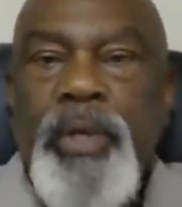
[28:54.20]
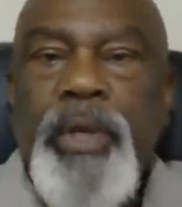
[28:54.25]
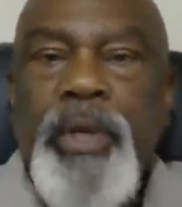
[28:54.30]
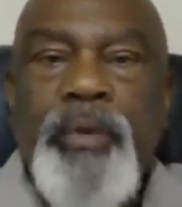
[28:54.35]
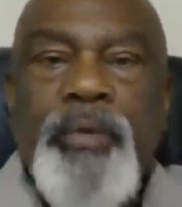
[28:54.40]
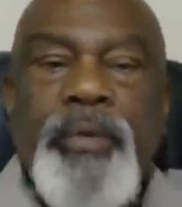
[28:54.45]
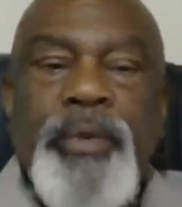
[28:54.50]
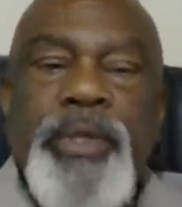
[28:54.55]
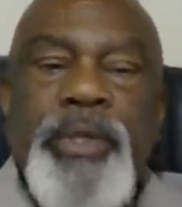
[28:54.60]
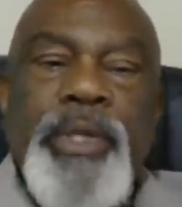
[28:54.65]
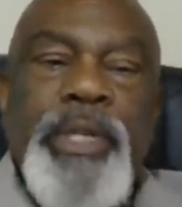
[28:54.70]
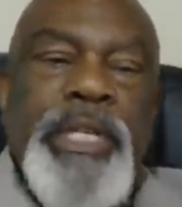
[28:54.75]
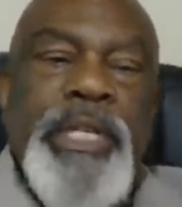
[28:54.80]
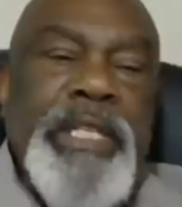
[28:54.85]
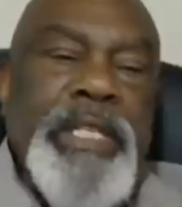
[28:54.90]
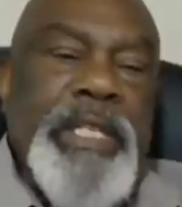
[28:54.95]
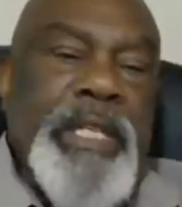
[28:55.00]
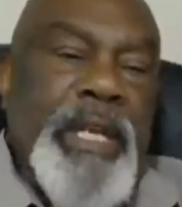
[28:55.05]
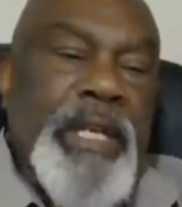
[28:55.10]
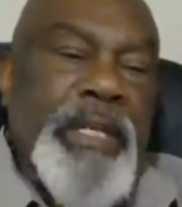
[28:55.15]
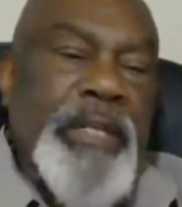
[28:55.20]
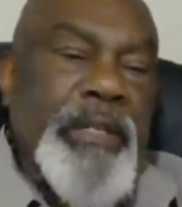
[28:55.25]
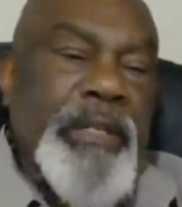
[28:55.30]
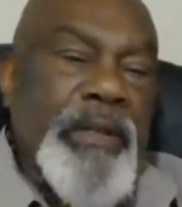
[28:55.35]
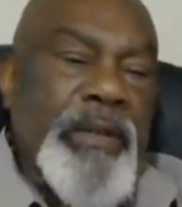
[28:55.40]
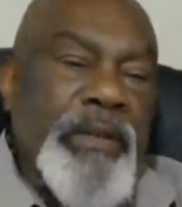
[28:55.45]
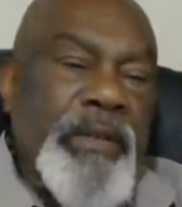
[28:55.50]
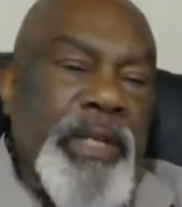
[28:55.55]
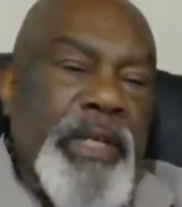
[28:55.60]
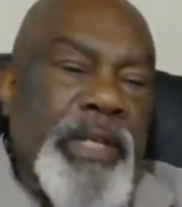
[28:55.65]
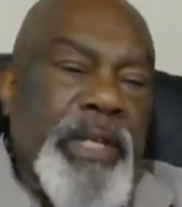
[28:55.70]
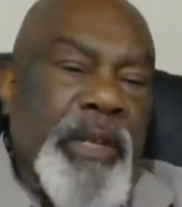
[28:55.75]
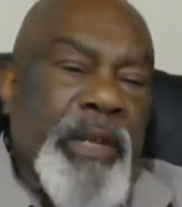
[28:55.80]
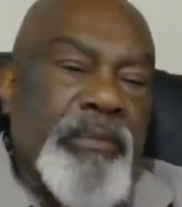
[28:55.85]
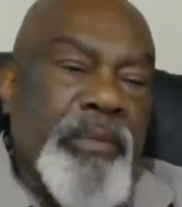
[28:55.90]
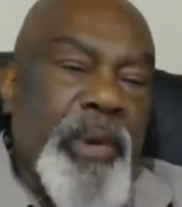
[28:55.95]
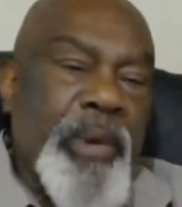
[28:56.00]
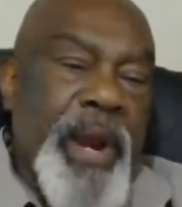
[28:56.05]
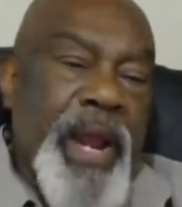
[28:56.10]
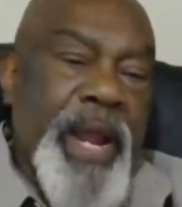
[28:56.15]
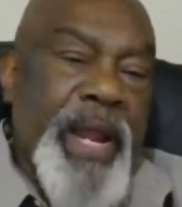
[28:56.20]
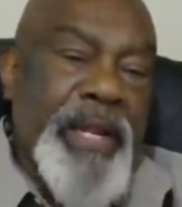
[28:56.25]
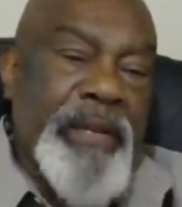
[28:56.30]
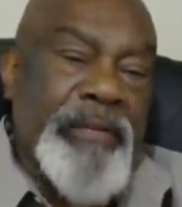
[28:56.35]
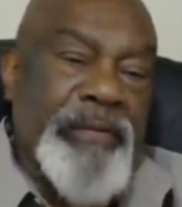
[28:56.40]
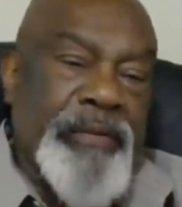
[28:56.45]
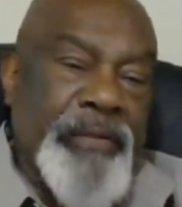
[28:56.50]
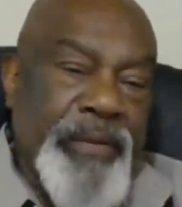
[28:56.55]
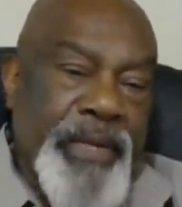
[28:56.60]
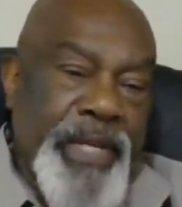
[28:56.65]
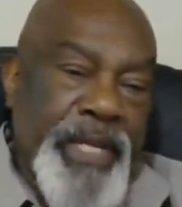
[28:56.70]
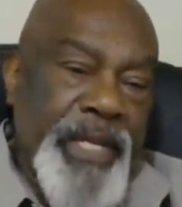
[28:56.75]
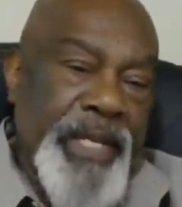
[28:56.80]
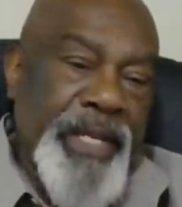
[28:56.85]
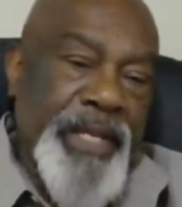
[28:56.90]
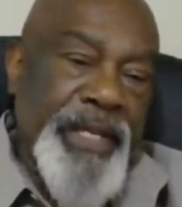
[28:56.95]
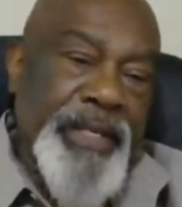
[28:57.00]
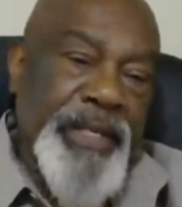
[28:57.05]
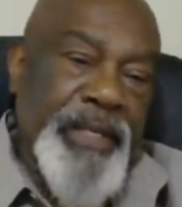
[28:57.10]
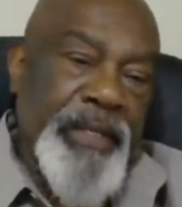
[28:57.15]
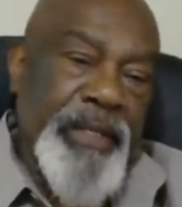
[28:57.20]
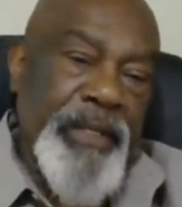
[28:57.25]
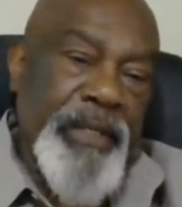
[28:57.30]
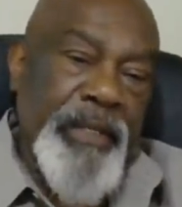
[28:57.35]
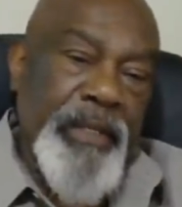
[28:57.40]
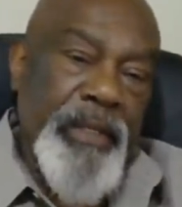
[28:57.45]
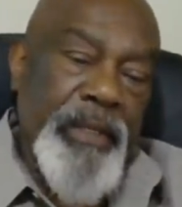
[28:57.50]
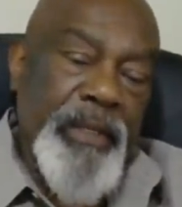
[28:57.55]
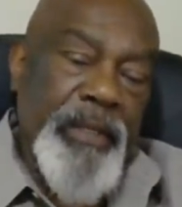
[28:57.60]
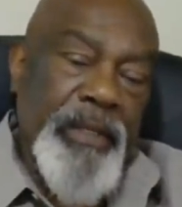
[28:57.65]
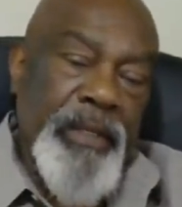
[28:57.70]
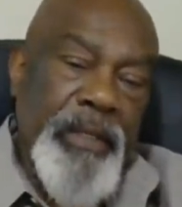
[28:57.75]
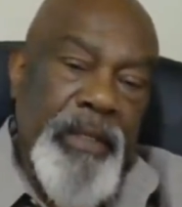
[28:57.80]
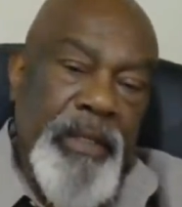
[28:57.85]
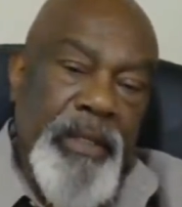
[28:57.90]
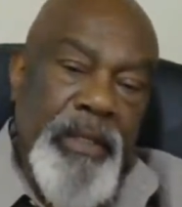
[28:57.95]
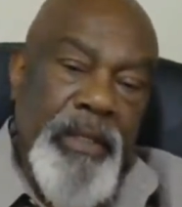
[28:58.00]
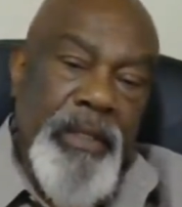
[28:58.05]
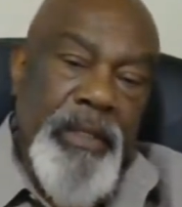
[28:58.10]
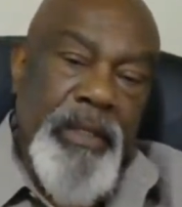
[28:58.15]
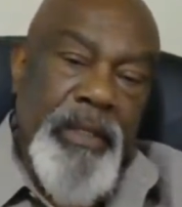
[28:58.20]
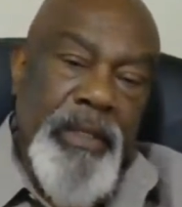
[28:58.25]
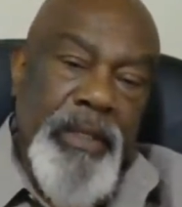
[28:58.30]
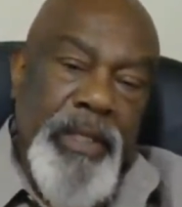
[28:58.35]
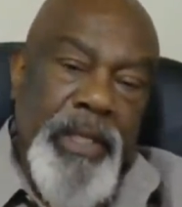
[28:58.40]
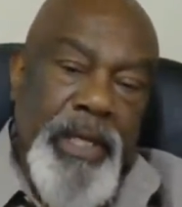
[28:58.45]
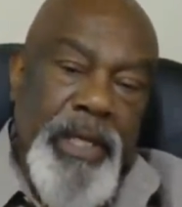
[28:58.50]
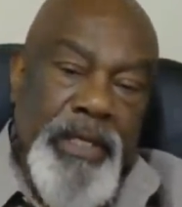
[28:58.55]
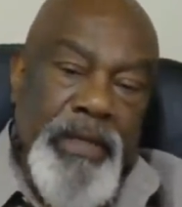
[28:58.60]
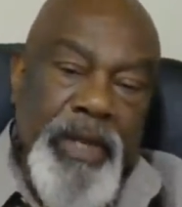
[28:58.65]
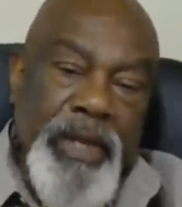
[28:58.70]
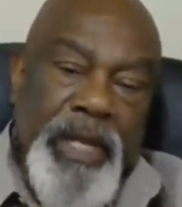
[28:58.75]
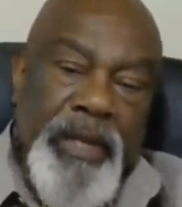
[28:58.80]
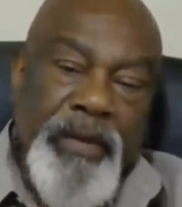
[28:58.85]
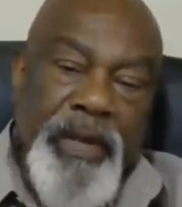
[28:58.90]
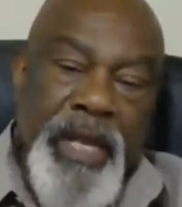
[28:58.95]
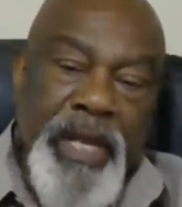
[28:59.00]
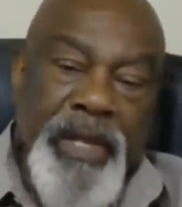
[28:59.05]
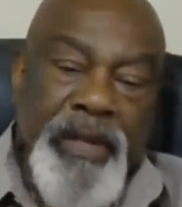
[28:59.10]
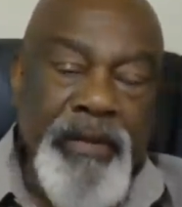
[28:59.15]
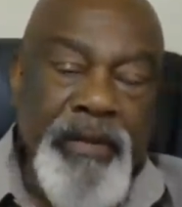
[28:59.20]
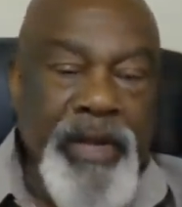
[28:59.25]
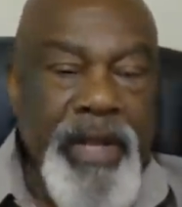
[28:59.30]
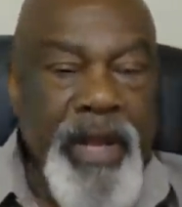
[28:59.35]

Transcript: And when you get stuck, you're going to get that brain freeze. Then you ain't going to have no